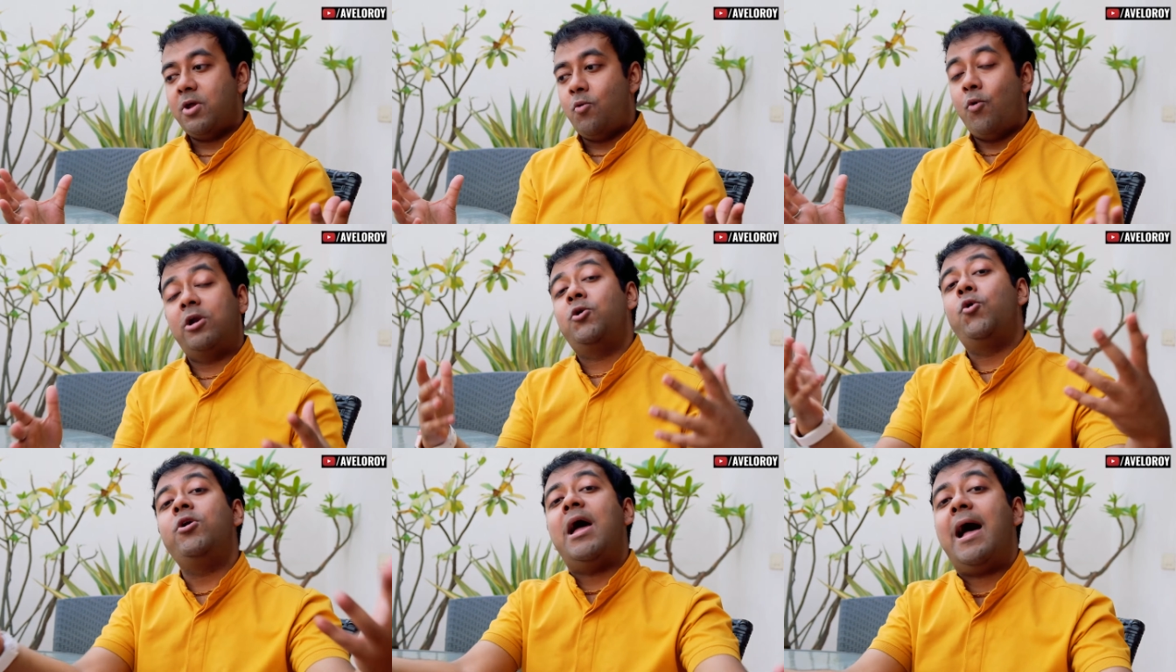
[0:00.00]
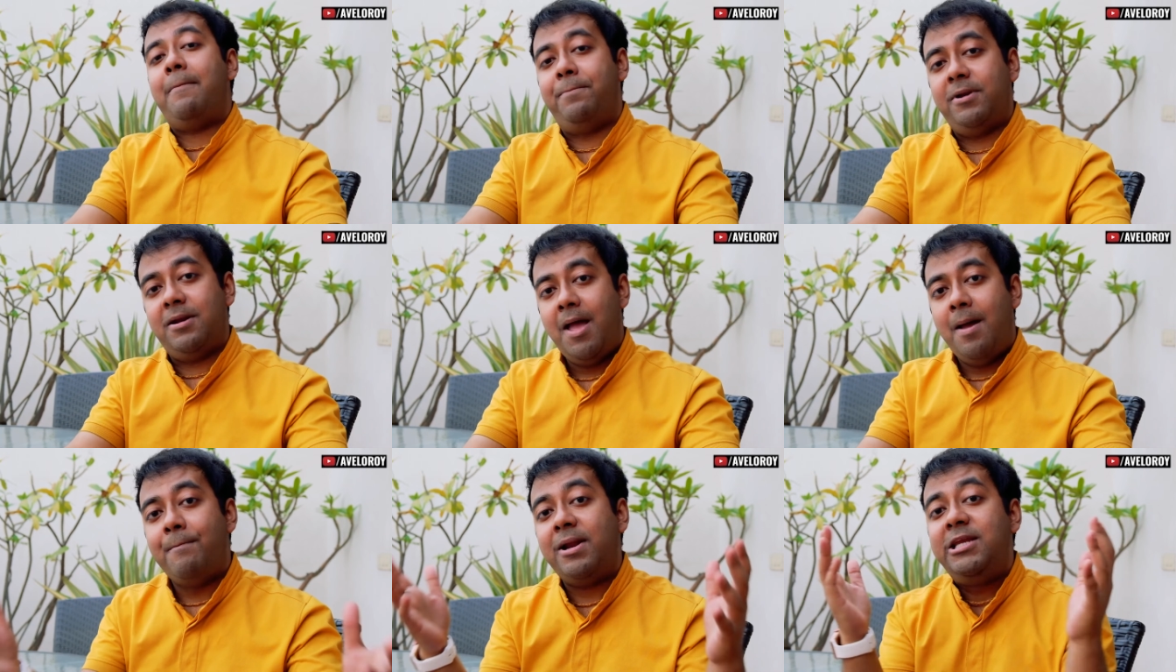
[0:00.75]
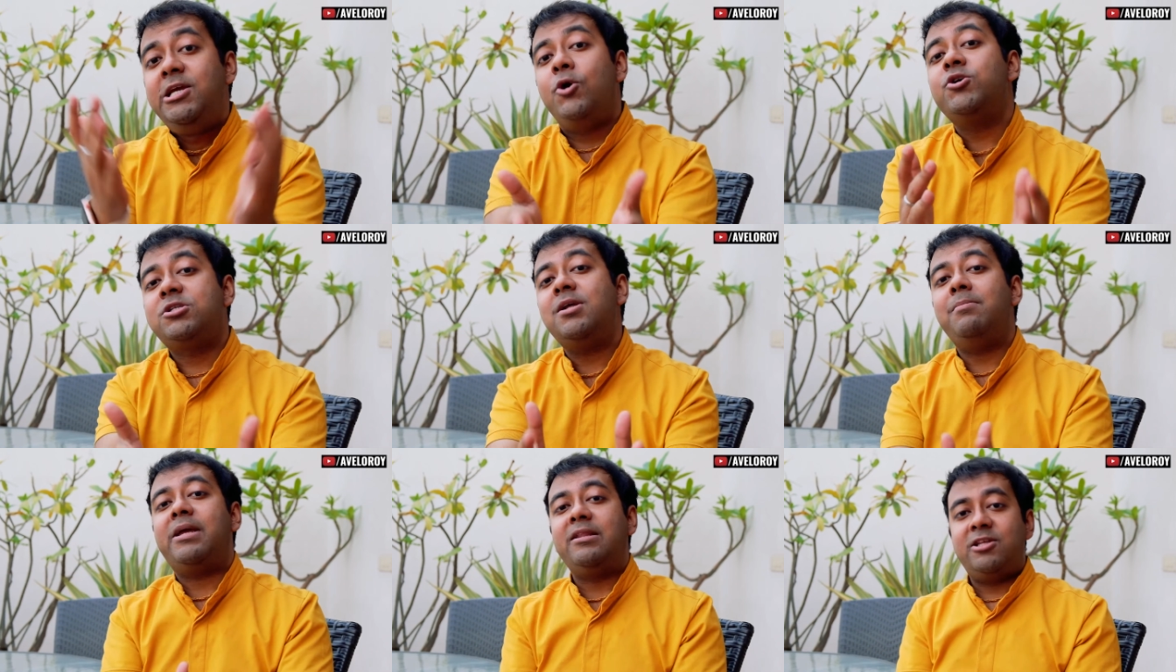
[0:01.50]
what could happen but you're
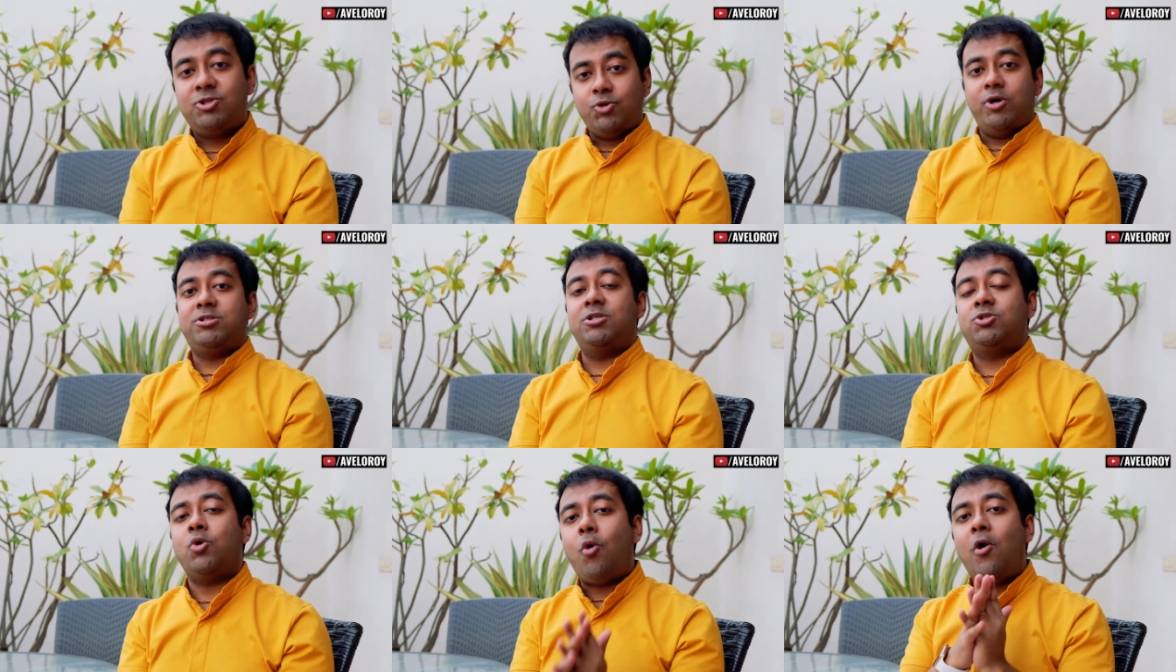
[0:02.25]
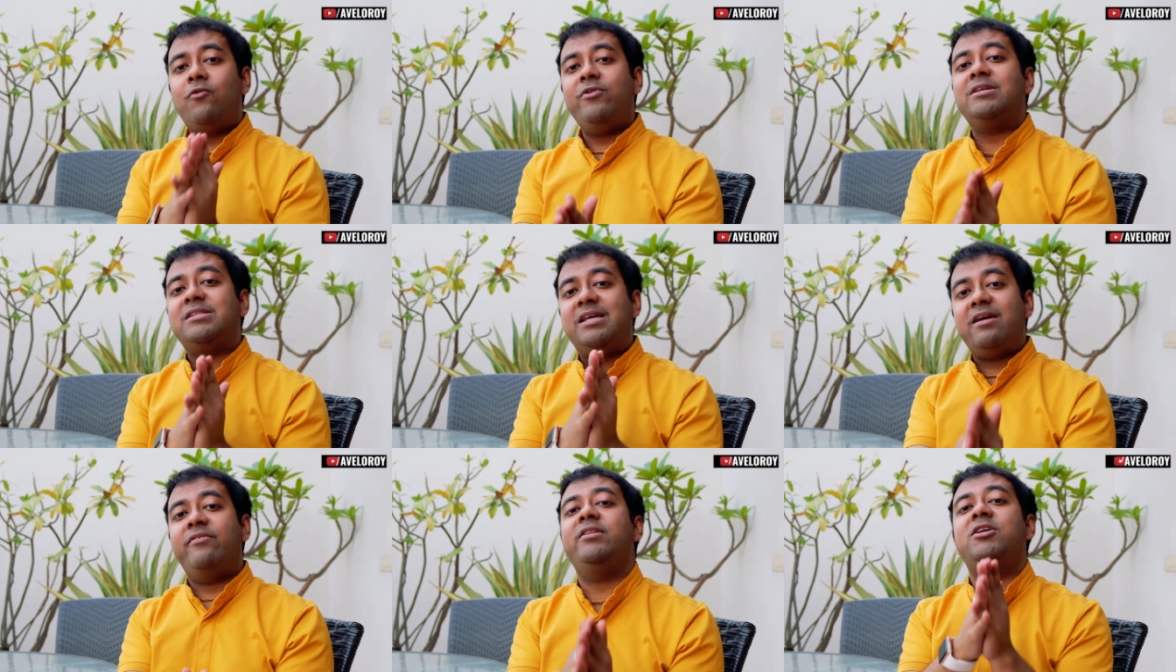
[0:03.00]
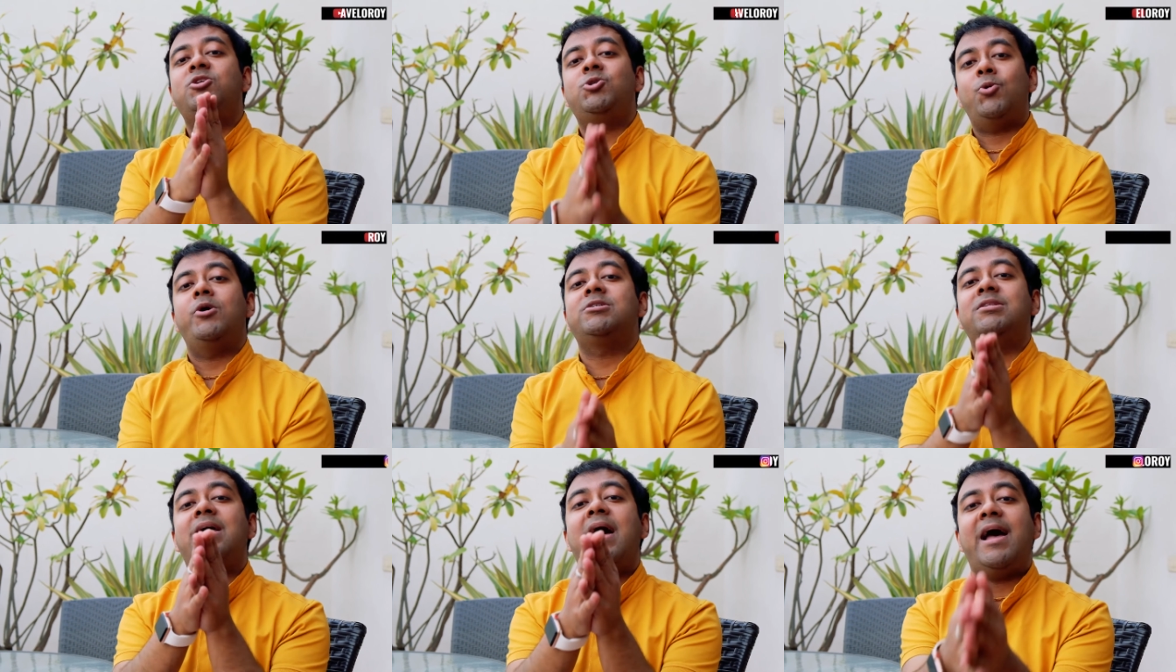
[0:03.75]
still making the choices. So always giving the
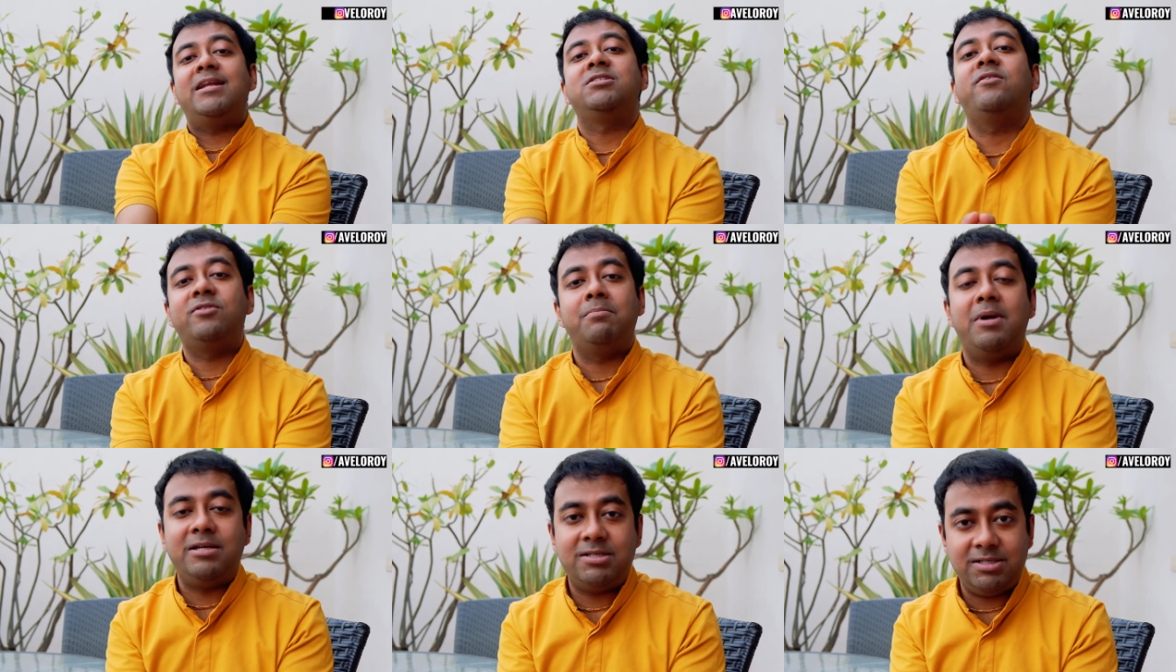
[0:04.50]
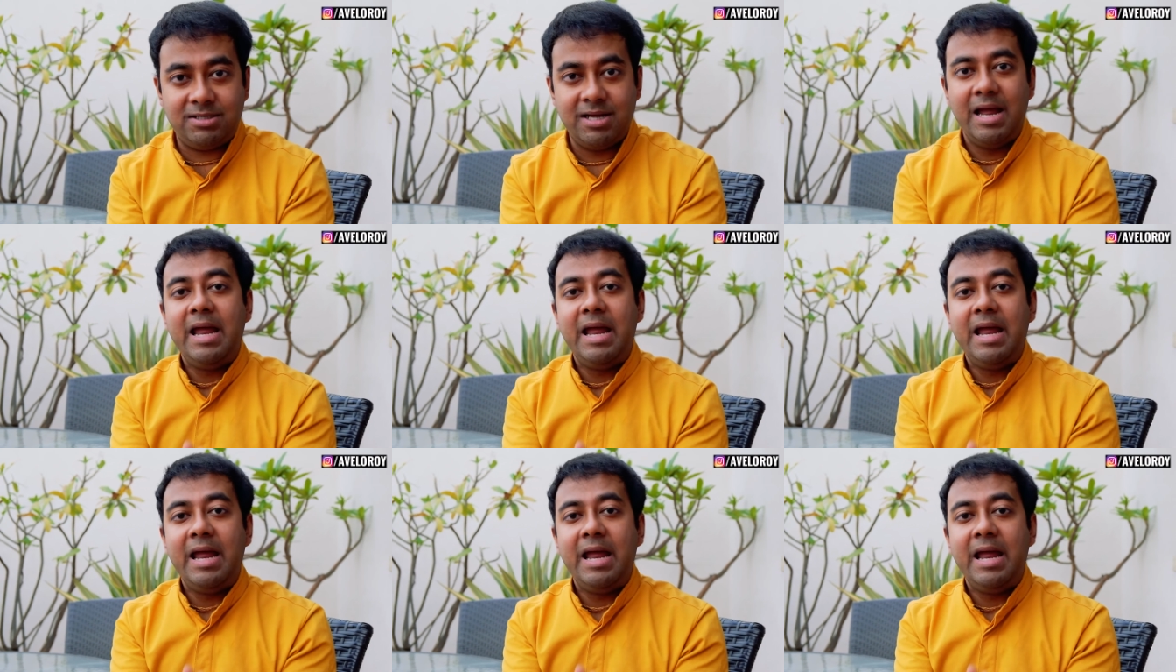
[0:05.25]
choice in the hands of the mentee